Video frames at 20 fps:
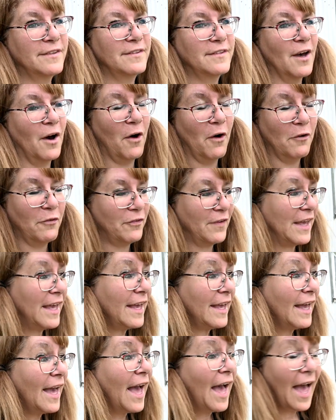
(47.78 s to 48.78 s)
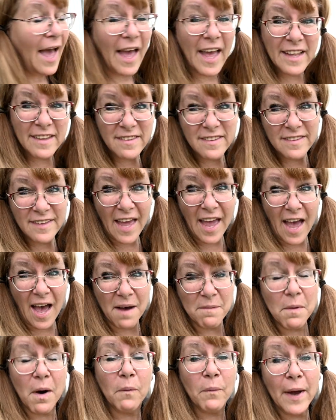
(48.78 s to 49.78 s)
Sophie and
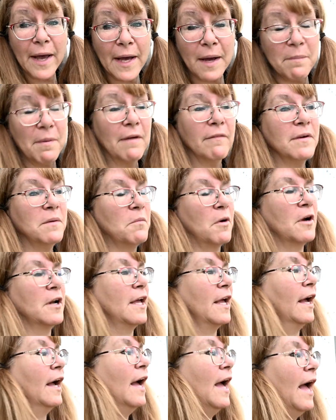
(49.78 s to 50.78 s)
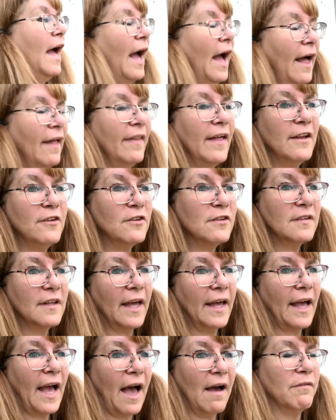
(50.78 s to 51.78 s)
Sam wake up every morning and they just
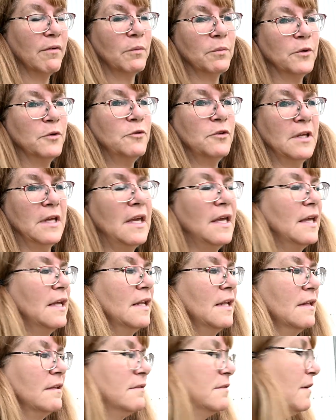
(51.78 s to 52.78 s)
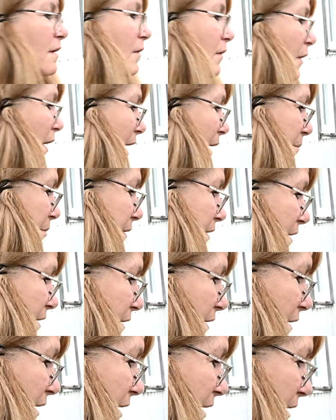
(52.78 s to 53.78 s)
like have a routine. And so I put
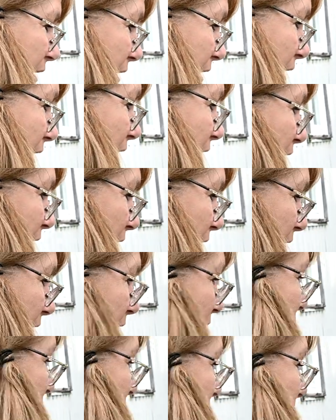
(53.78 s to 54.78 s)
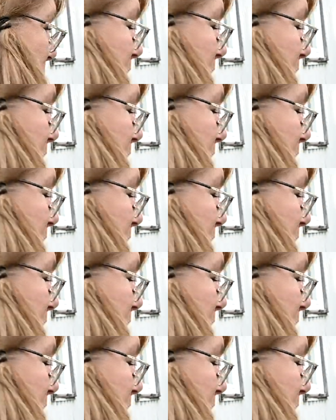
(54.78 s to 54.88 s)
a, a I